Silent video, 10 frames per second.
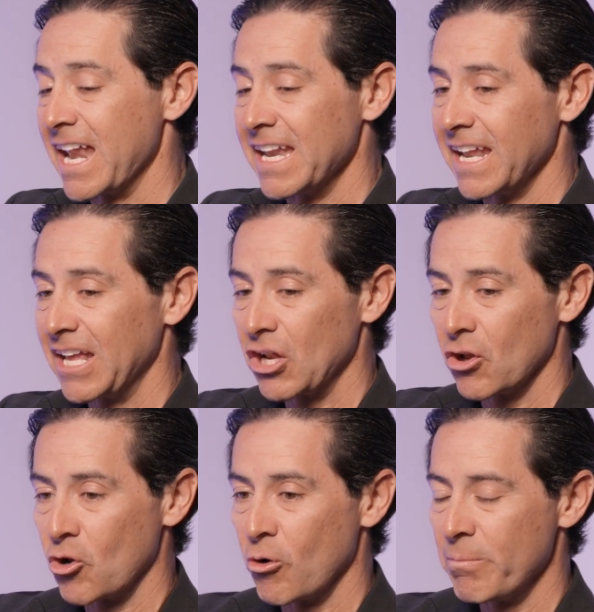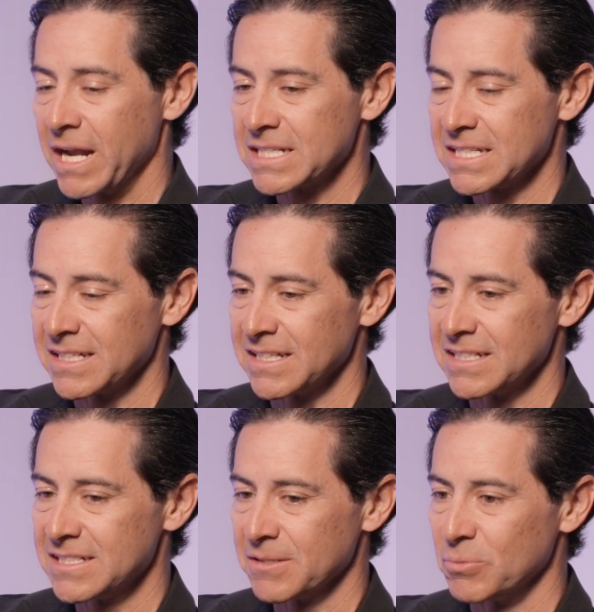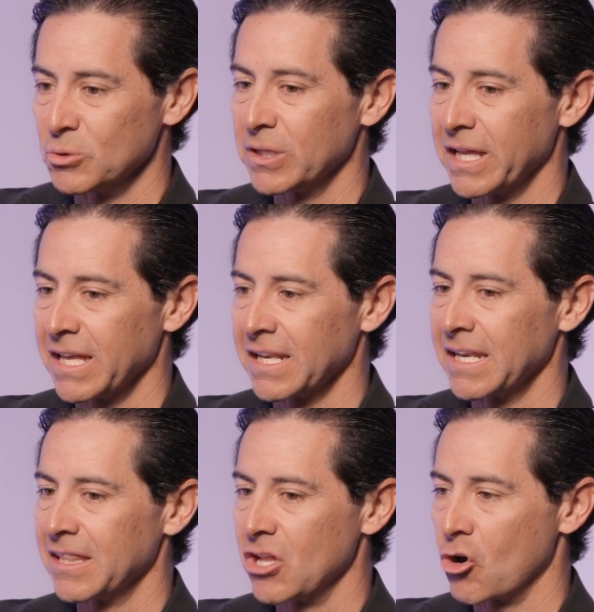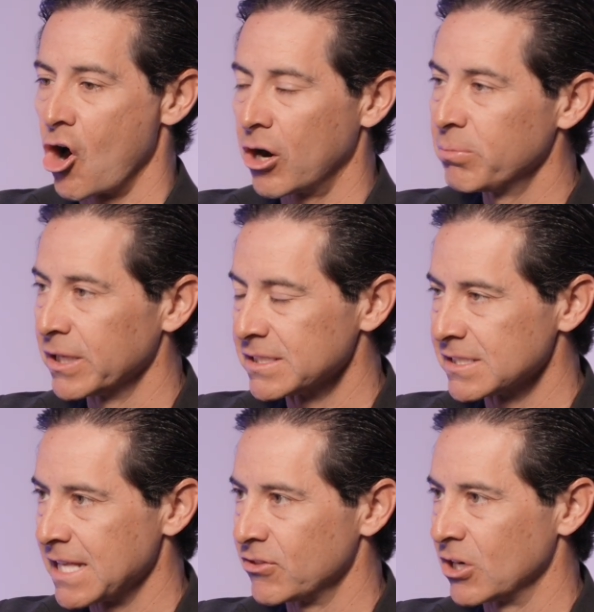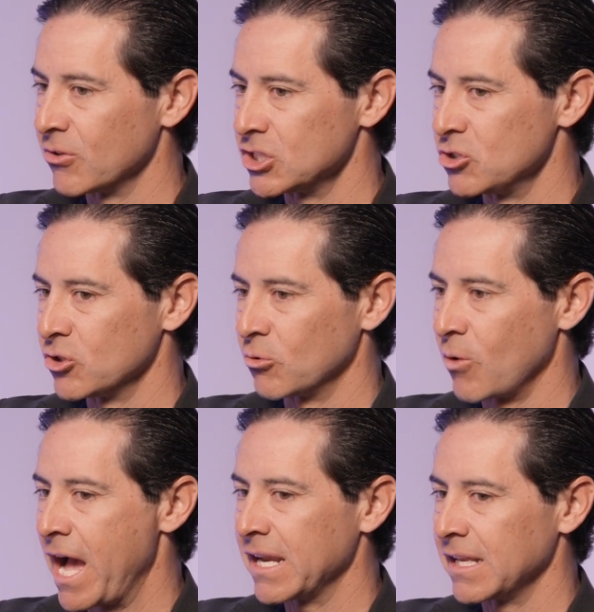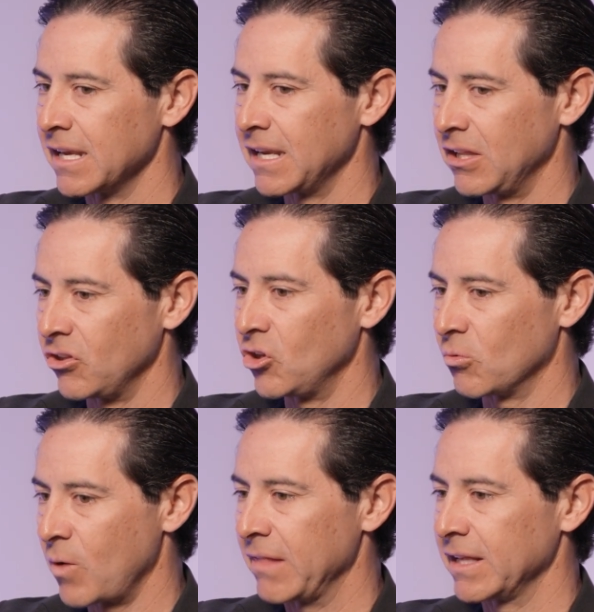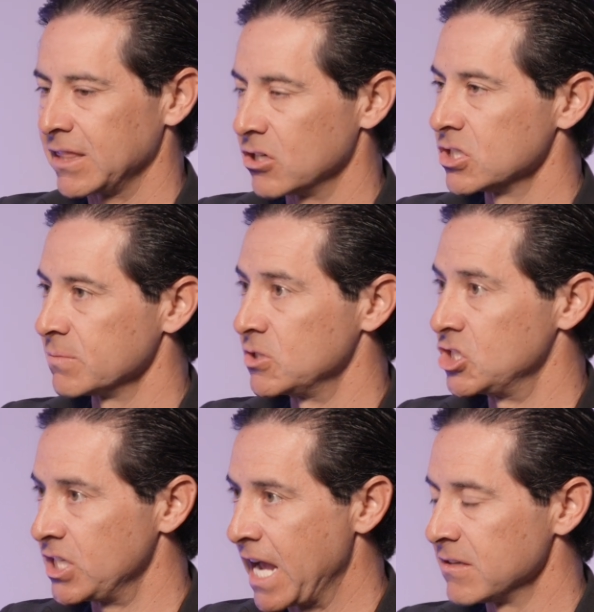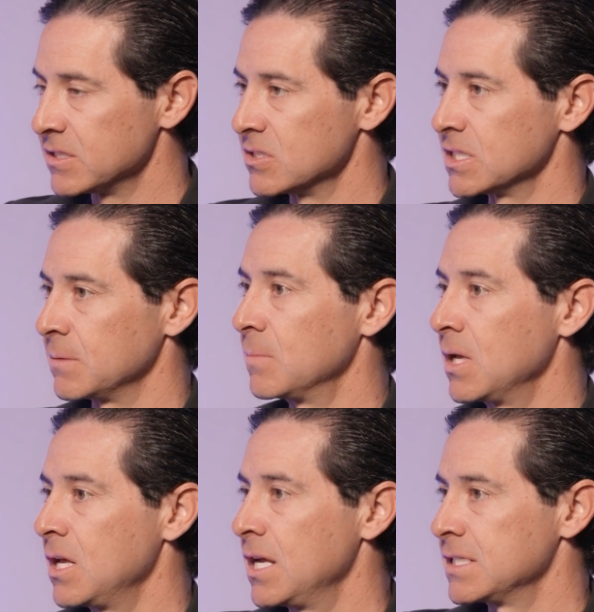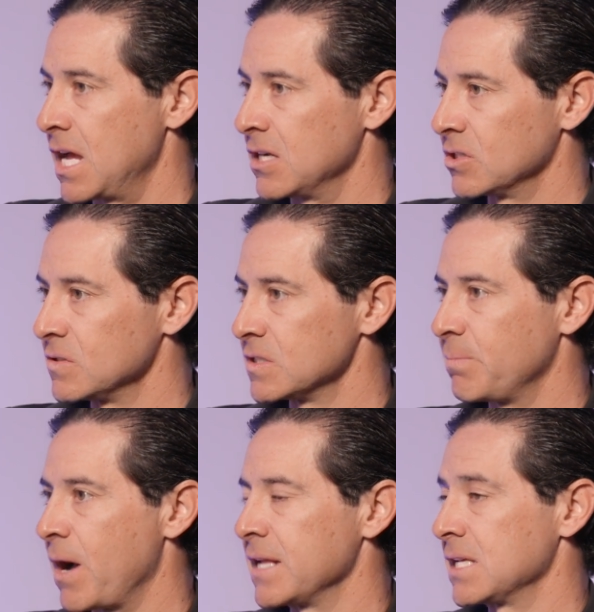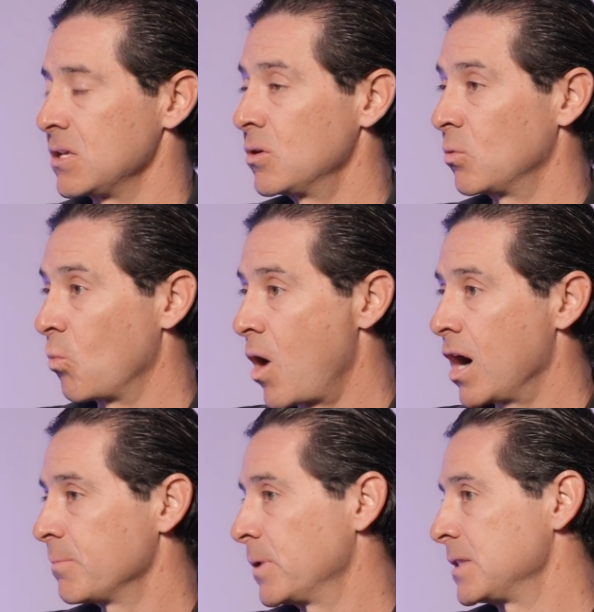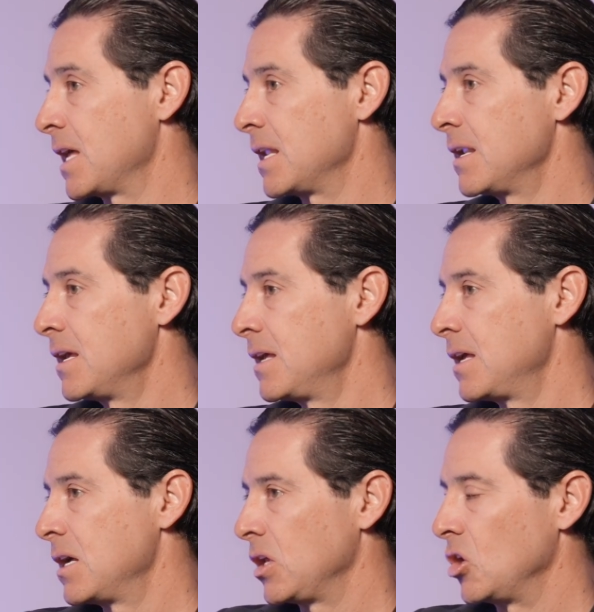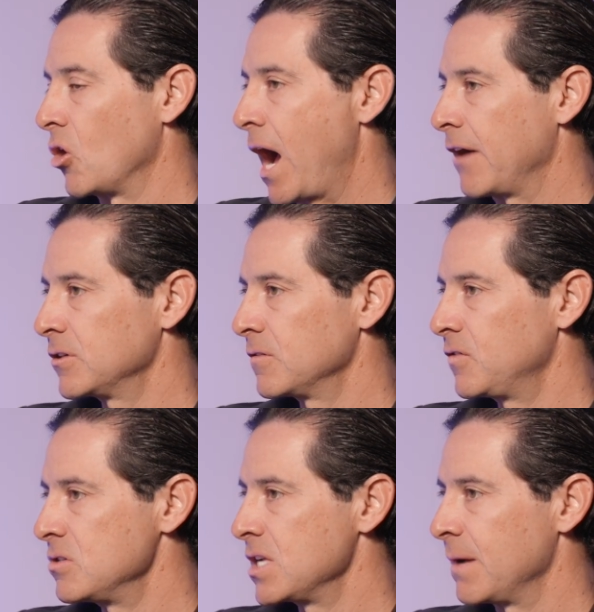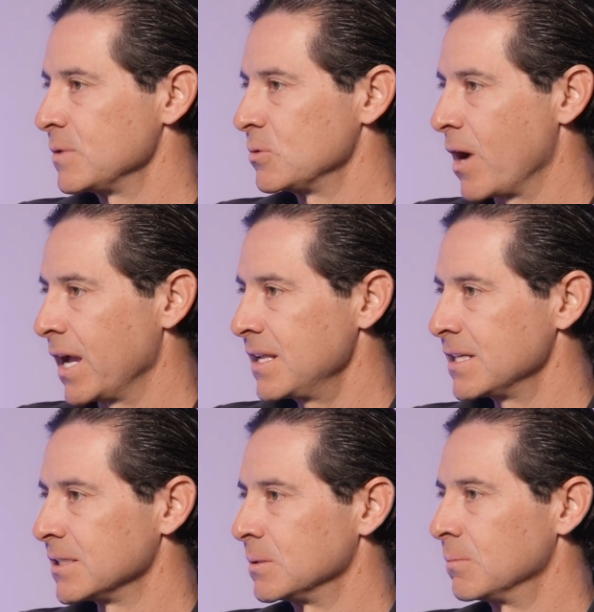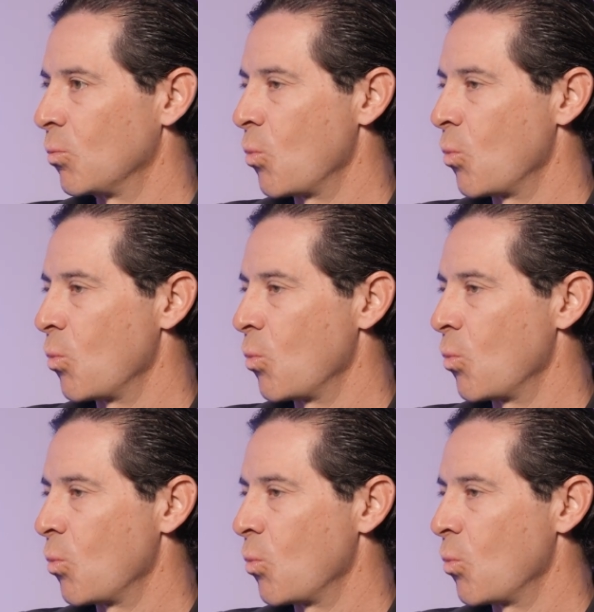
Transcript: and going back to Bootleg, and there are places out there that you can ride, and you're right, there are some G-outs, there's some technical spots that you can walk, but then, after a few times riding them,